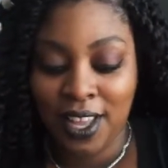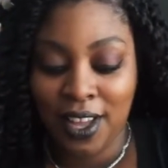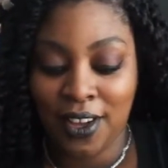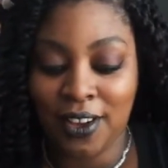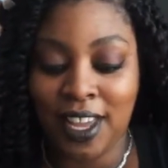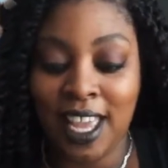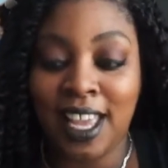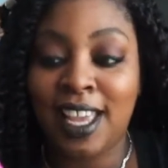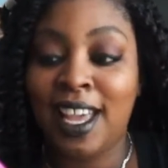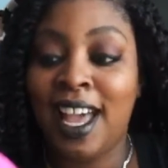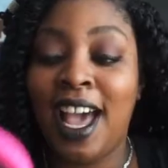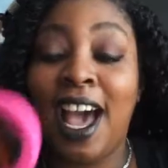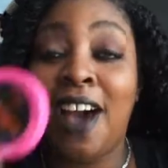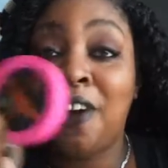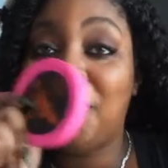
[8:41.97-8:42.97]
Okay,
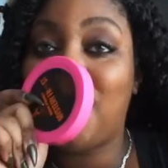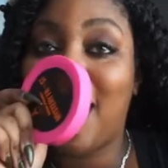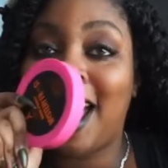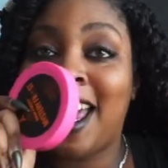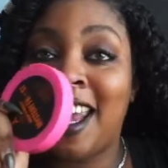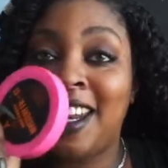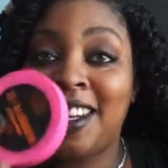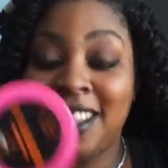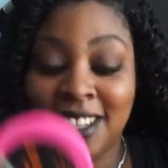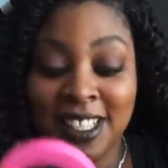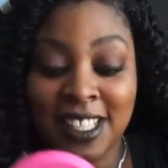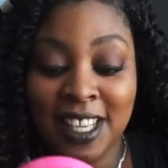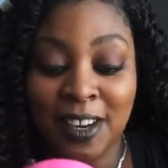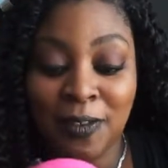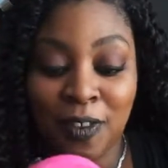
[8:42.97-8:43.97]
I got another
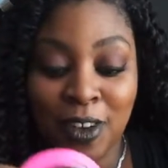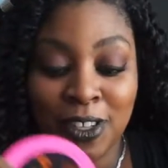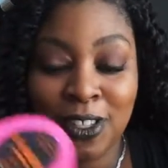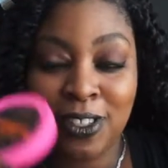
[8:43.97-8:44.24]
skin frost.